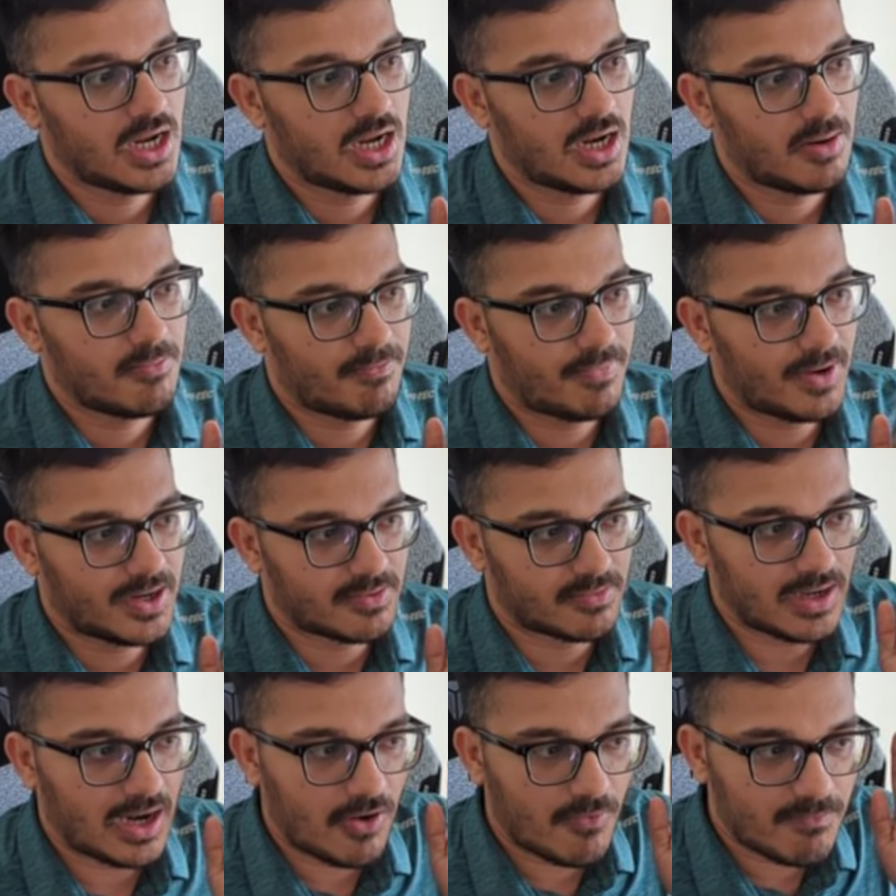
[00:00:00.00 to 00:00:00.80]
But
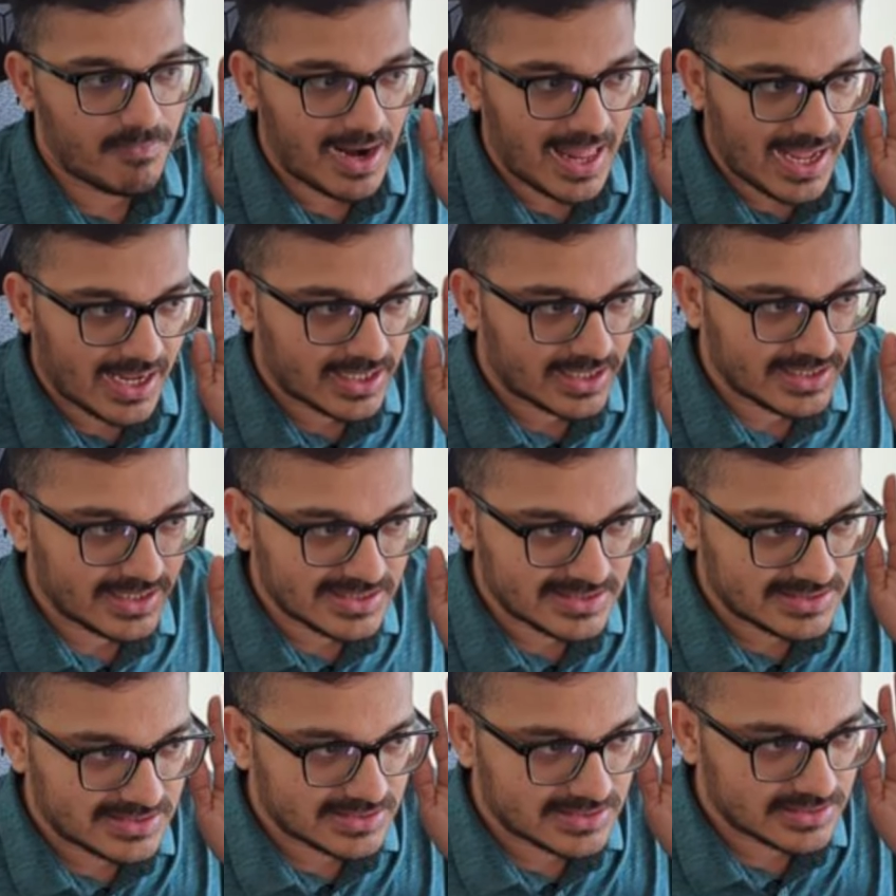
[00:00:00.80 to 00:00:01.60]
now black
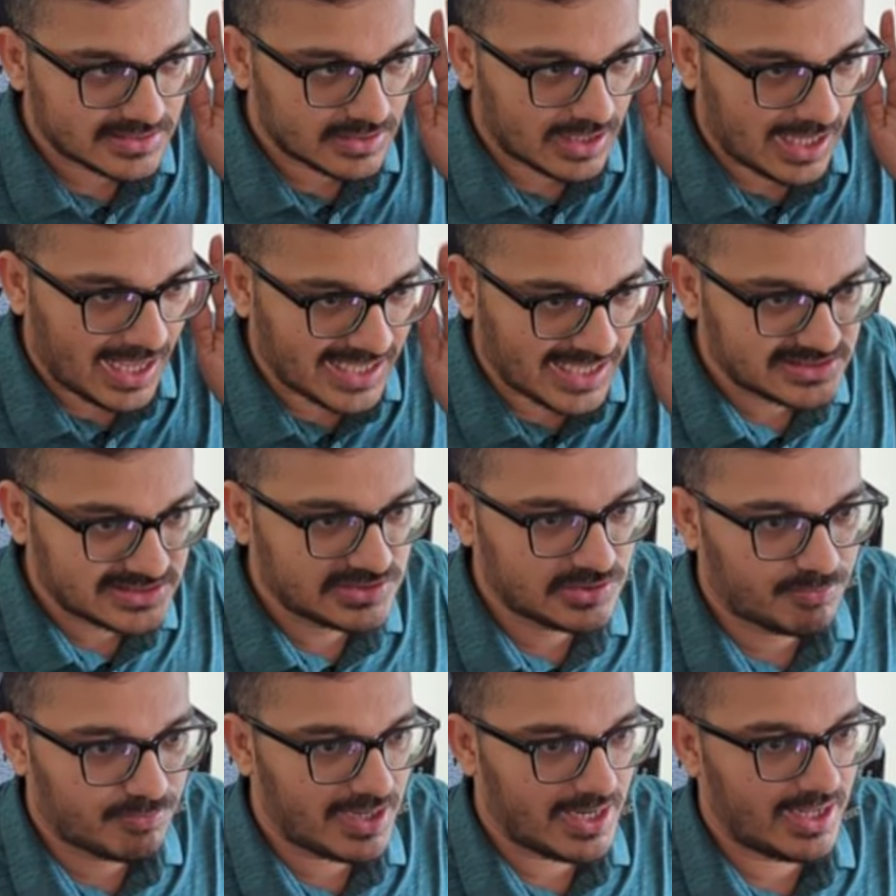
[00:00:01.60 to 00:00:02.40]
has to
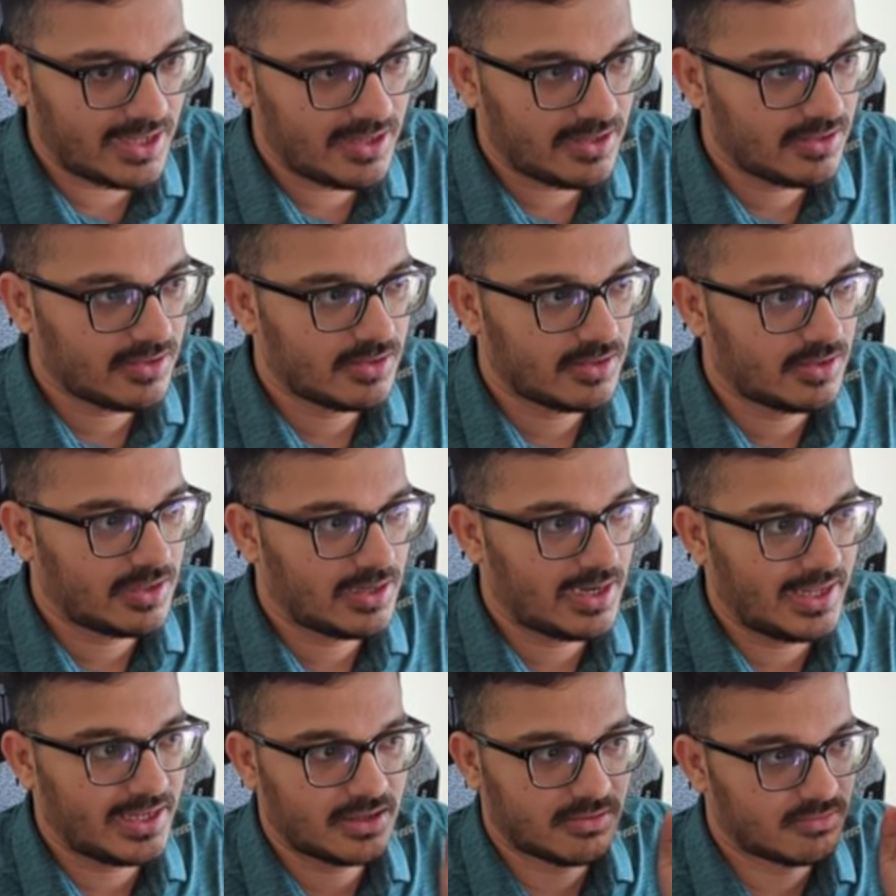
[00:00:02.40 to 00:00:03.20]
play
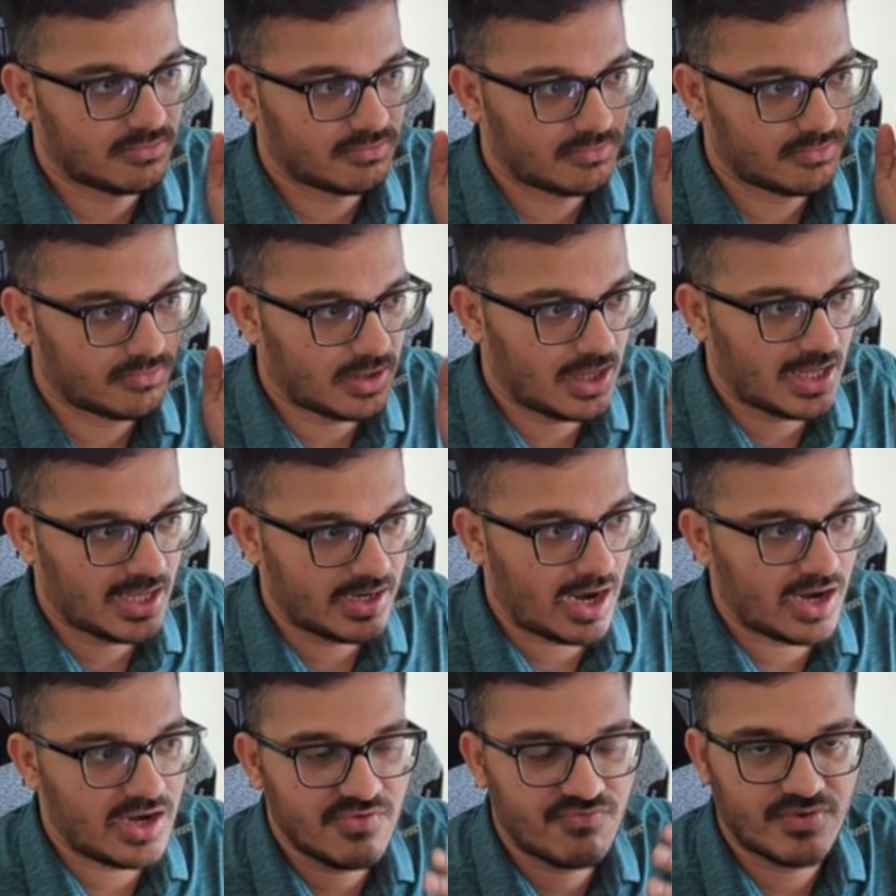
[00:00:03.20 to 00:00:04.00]
like a
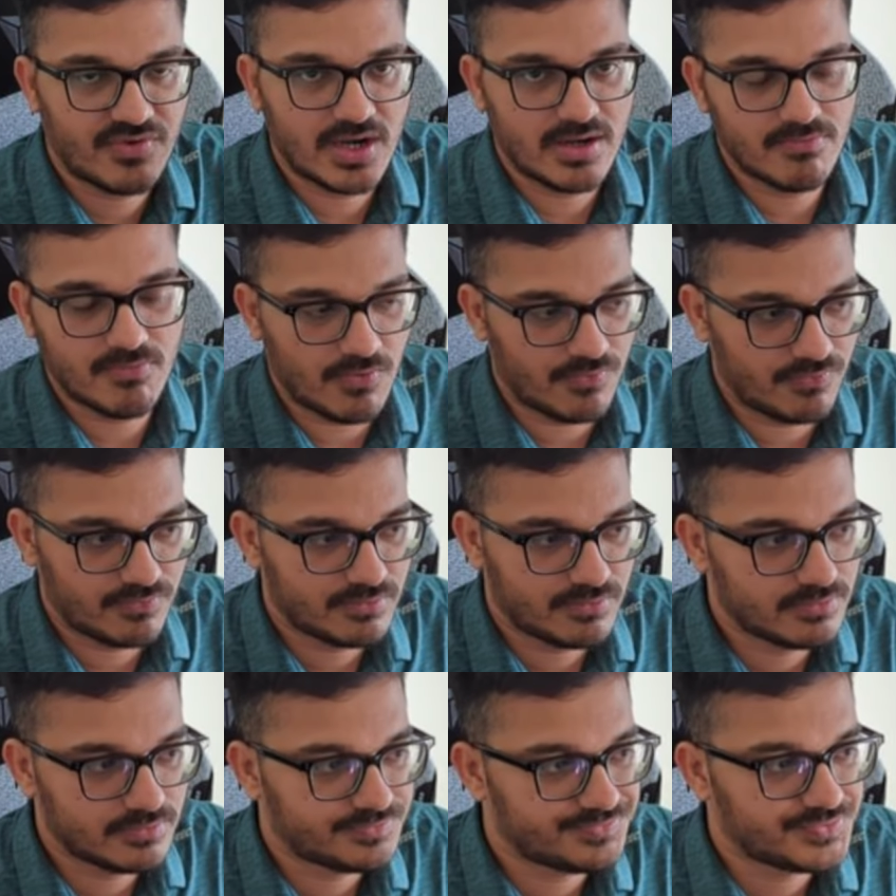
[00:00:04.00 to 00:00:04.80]
different move.
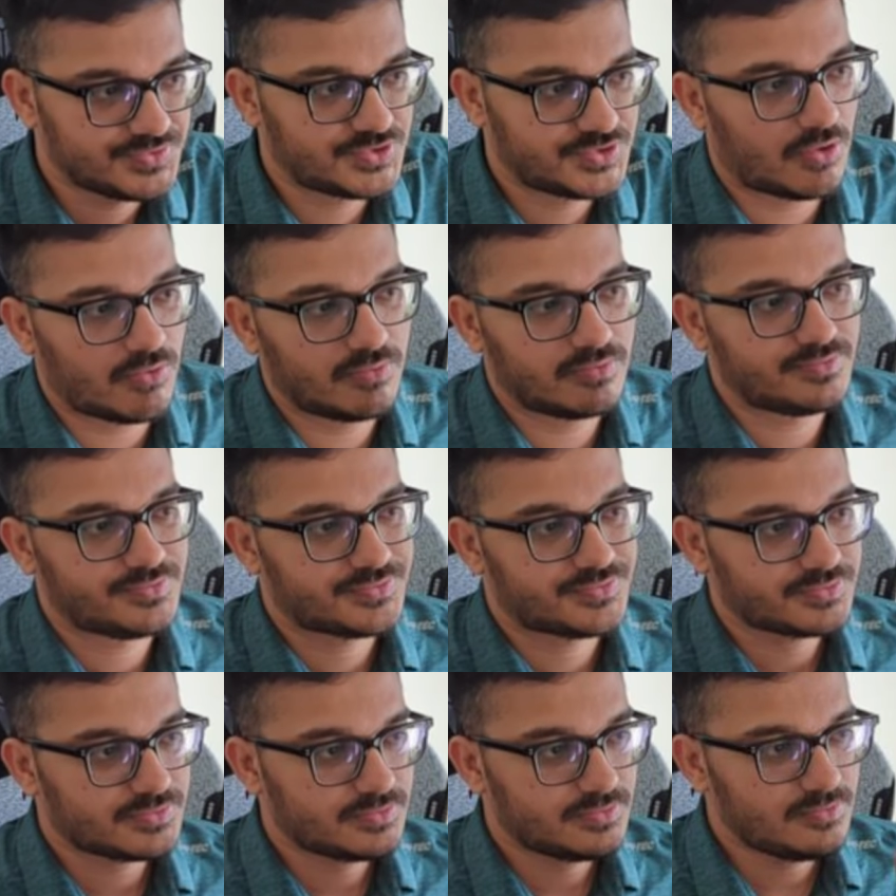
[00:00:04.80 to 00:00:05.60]
So
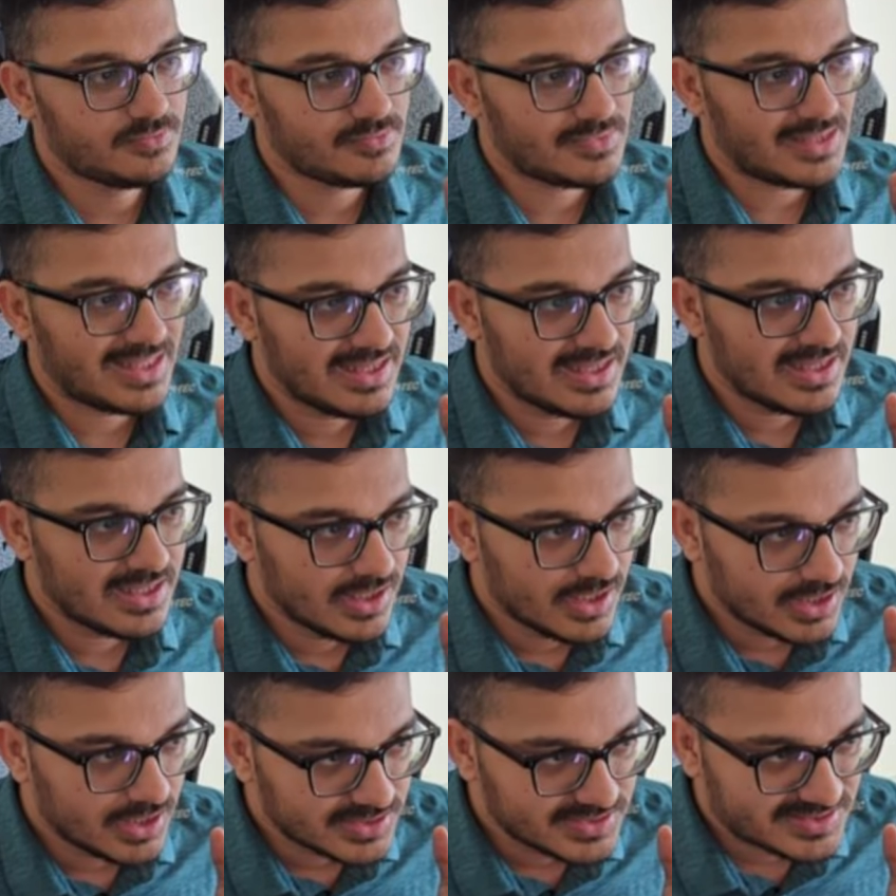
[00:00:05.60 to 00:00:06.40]

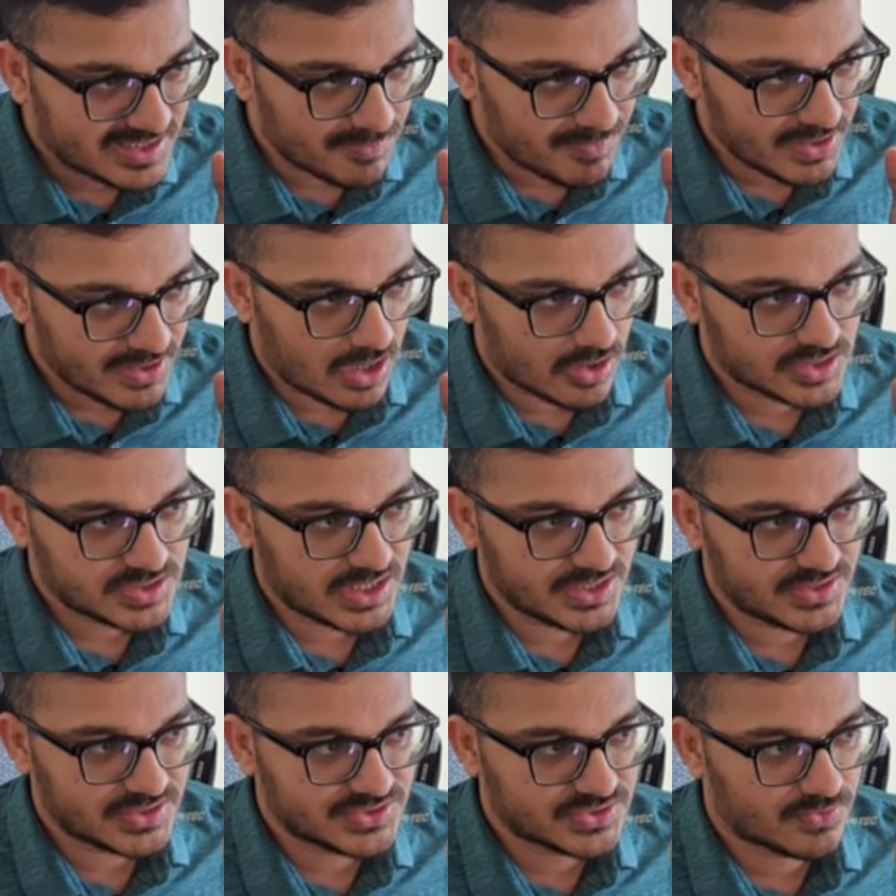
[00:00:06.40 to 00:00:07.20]
stepping outside
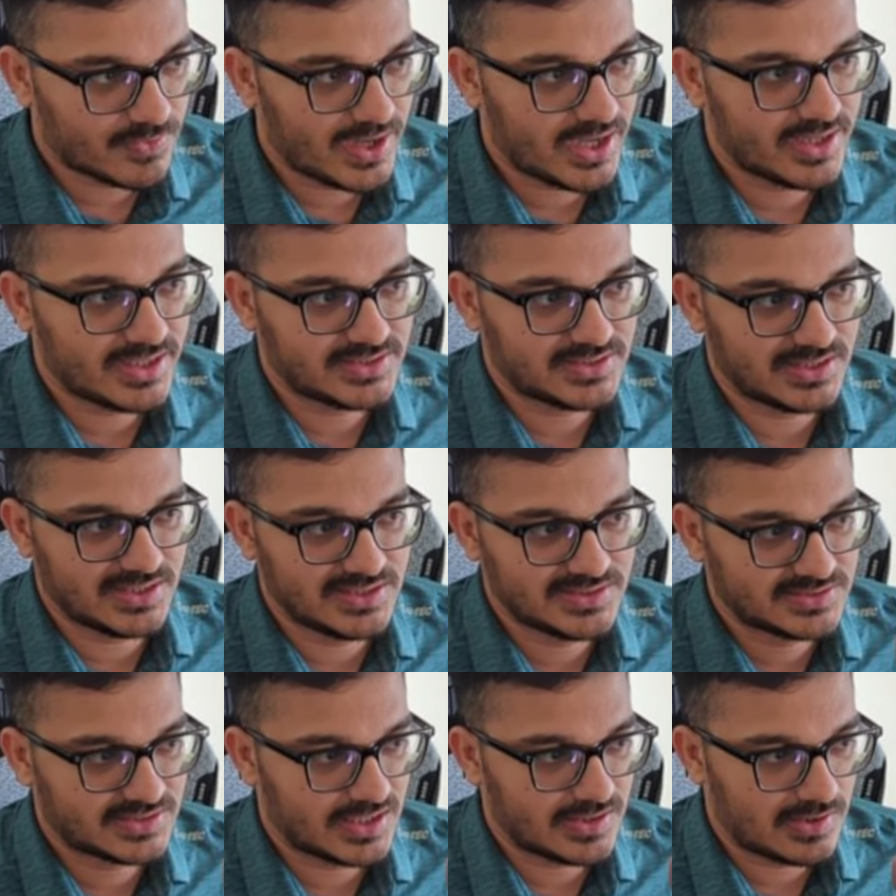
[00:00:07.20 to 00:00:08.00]
the square is an
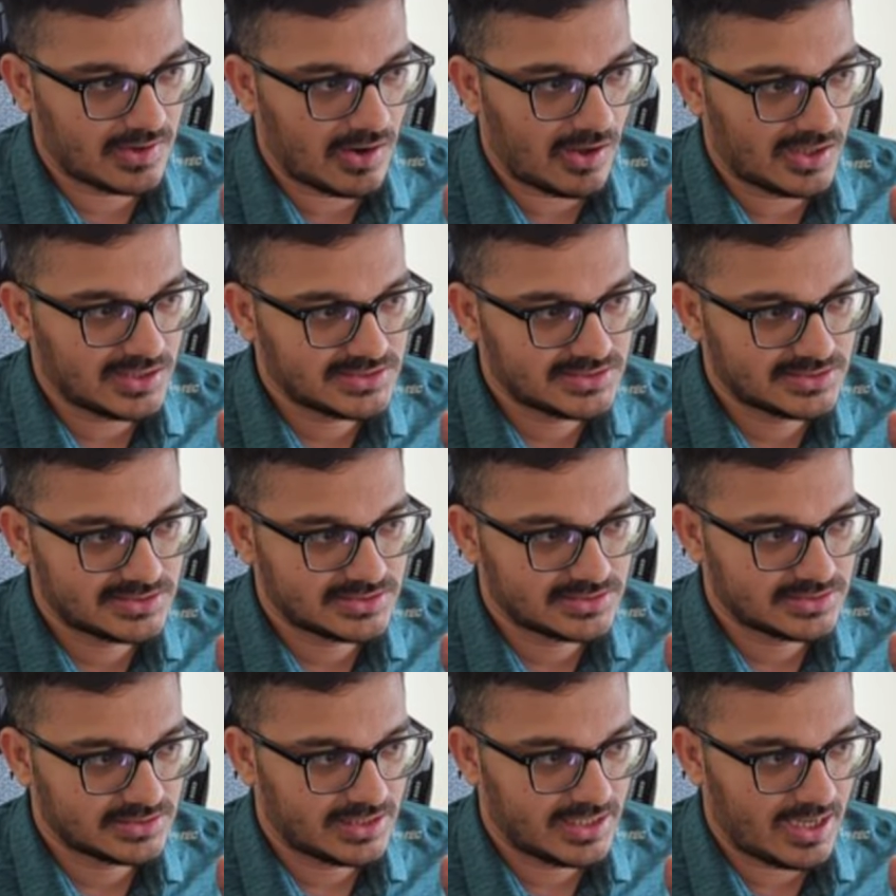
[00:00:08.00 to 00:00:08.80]
instant
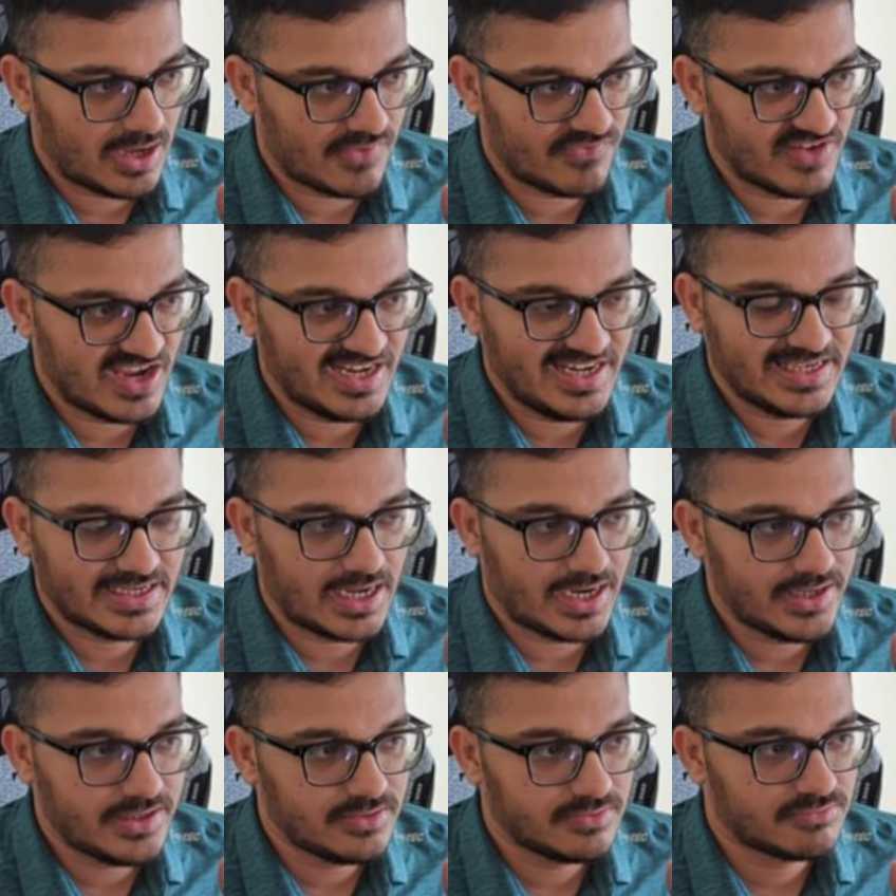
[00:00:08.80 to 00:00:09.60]
loss of any kind.